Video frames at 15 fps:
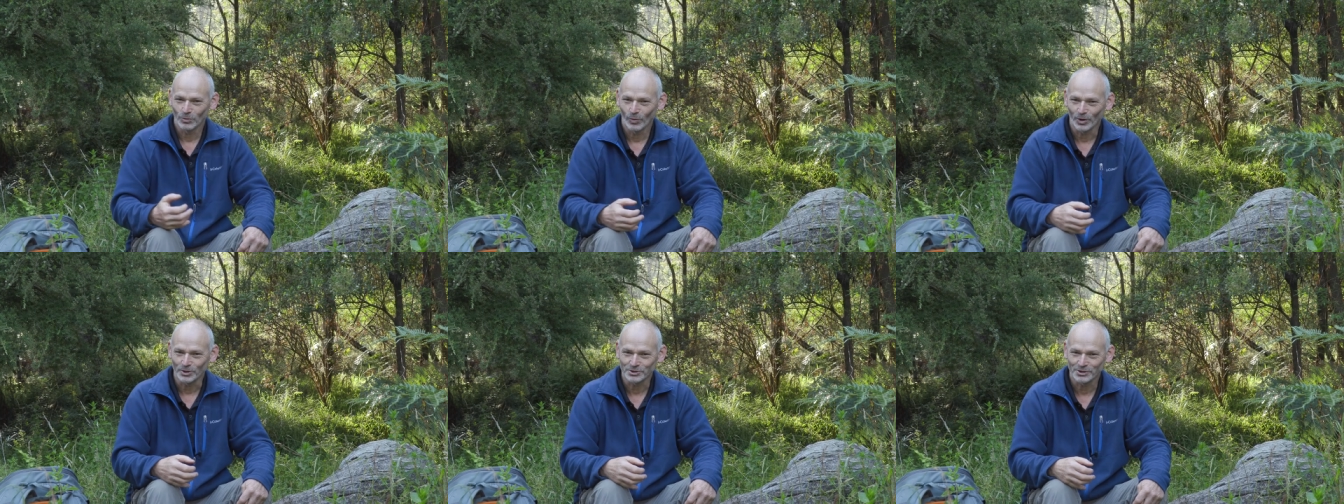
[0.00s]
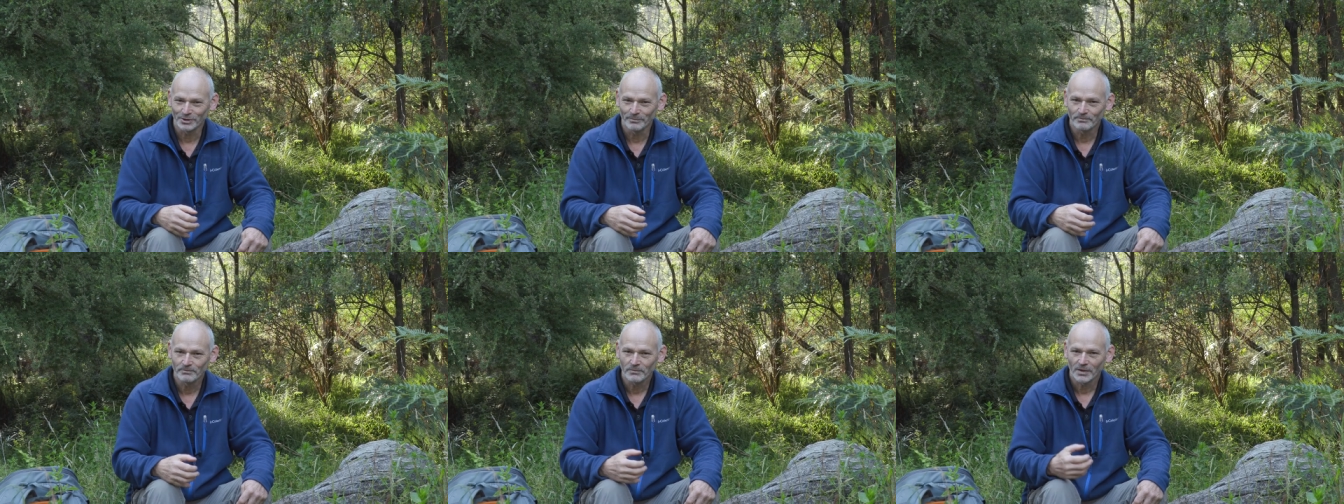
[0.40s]
to watch
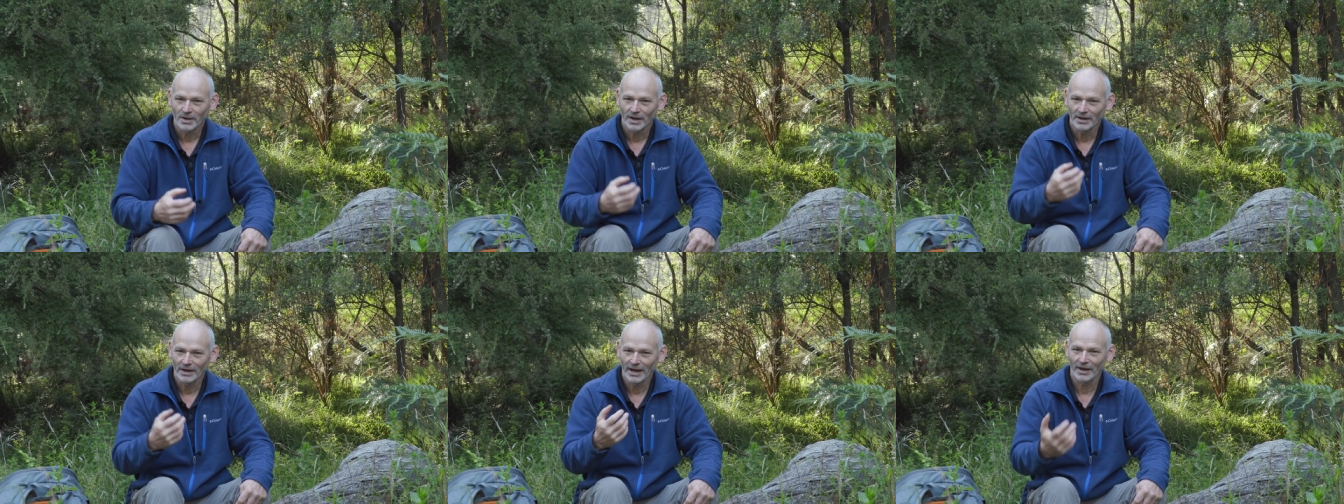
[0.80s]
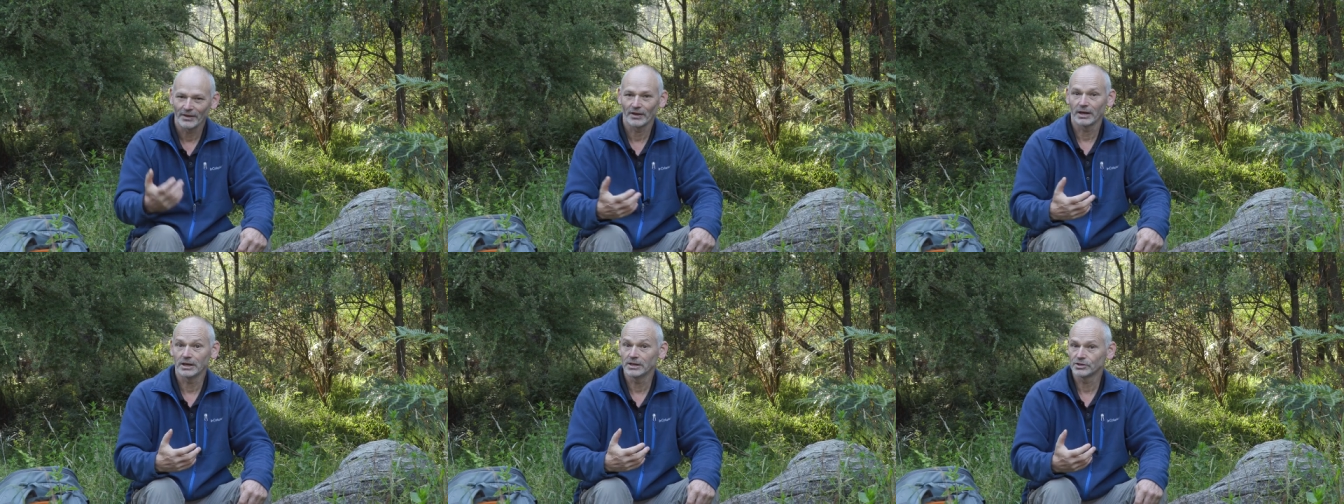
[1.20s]
them and
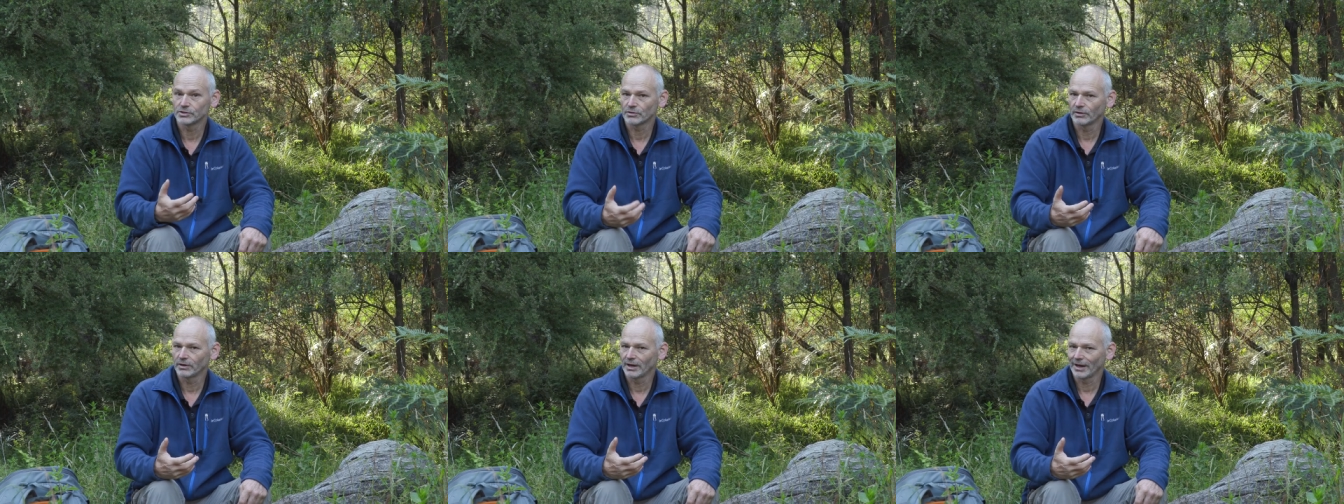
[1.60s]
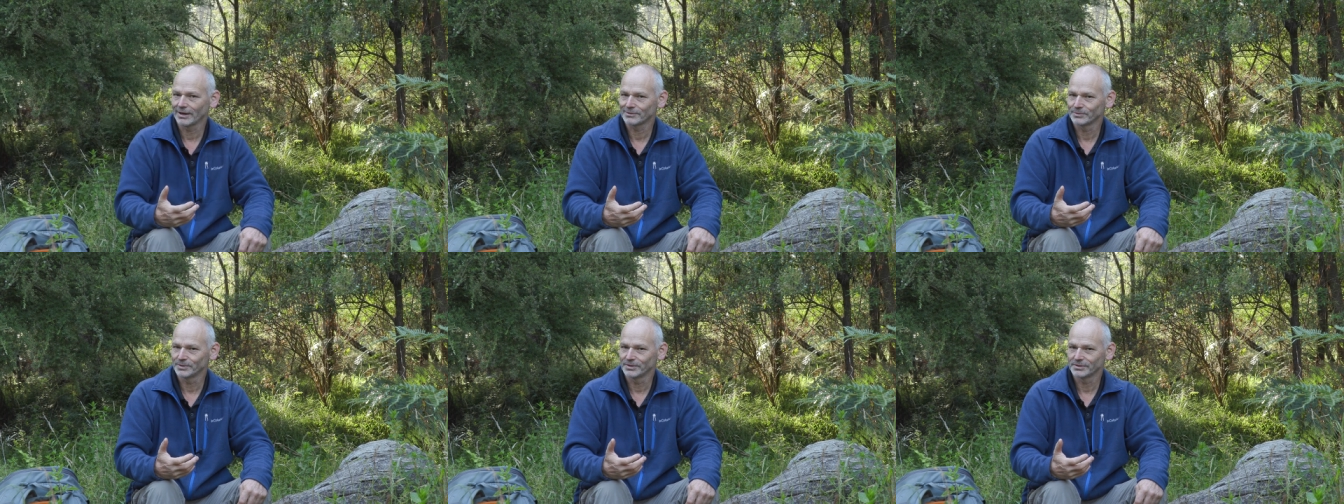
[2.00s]
how they
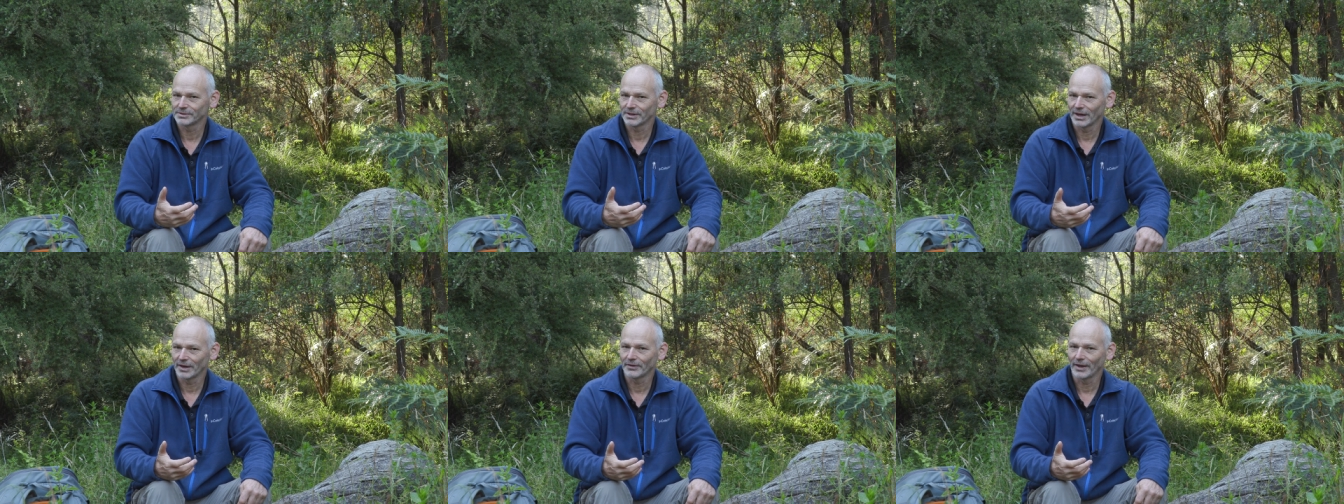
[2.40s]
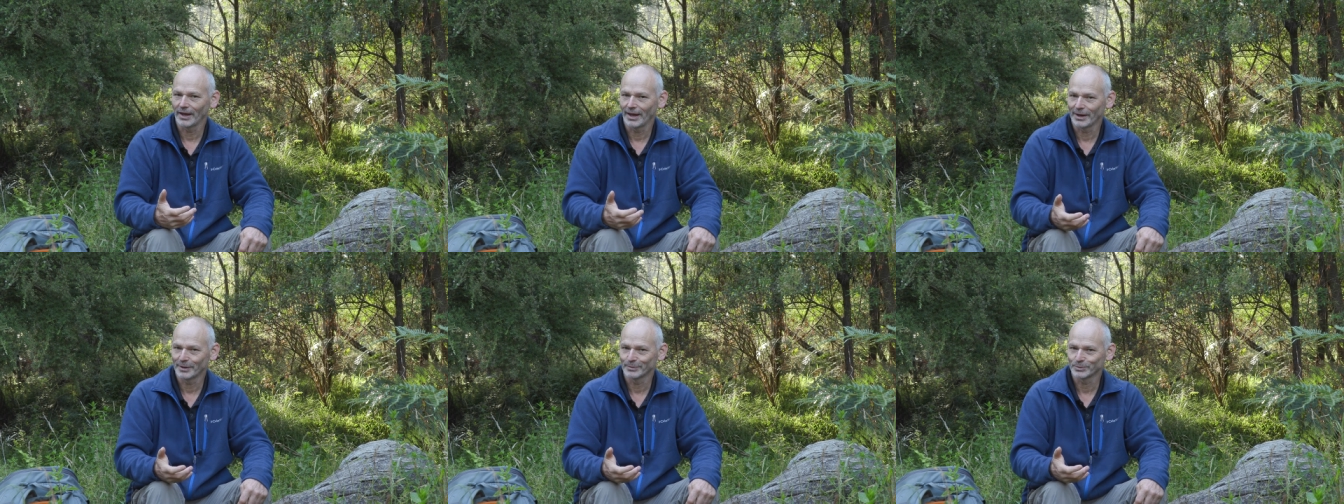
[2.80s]
interact with other
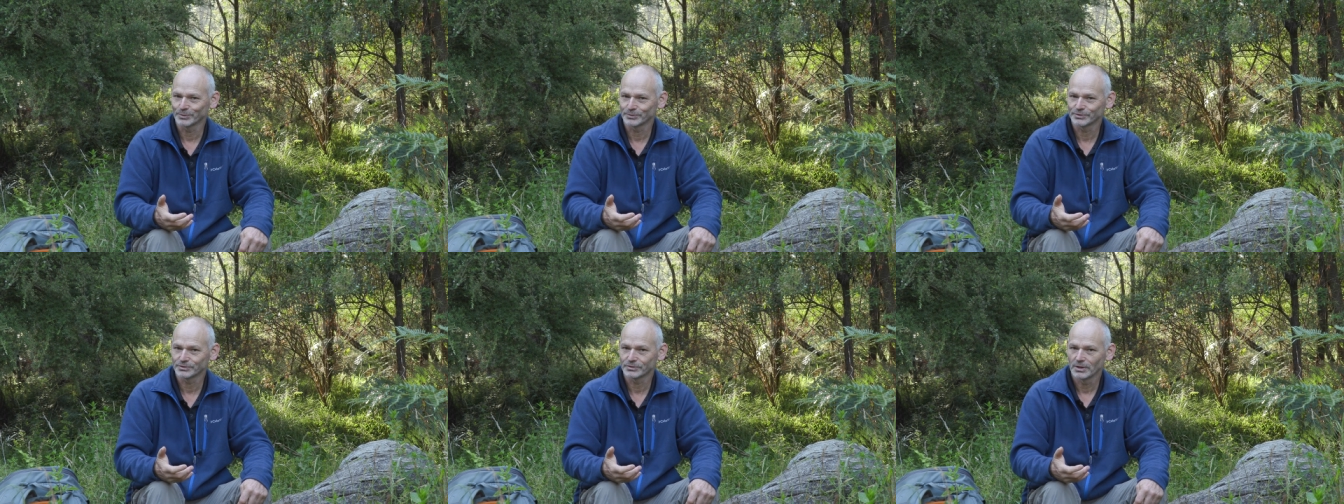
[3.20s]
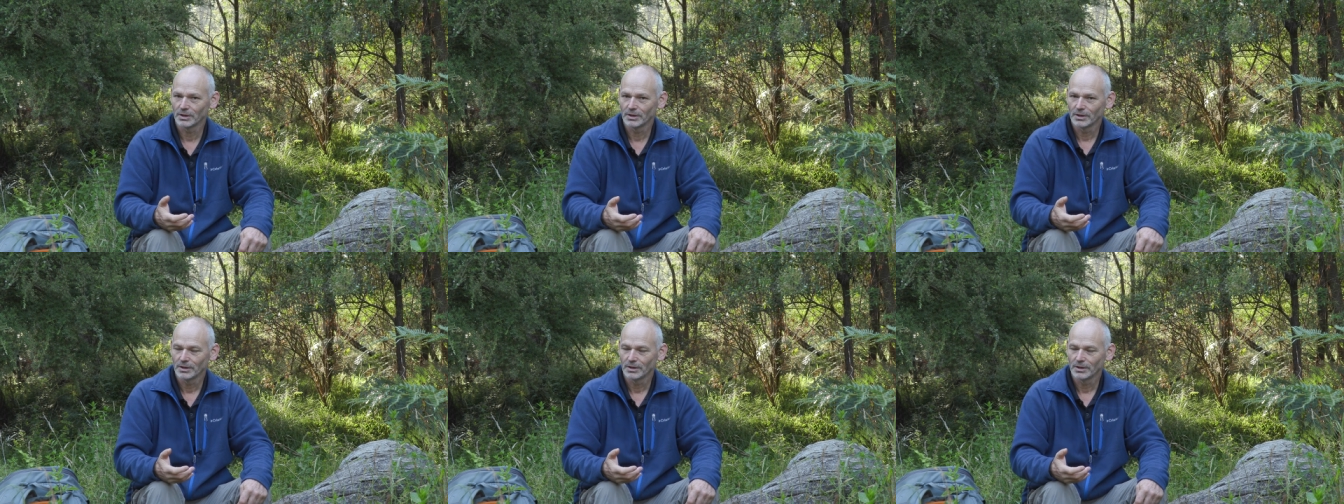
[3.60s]
animals,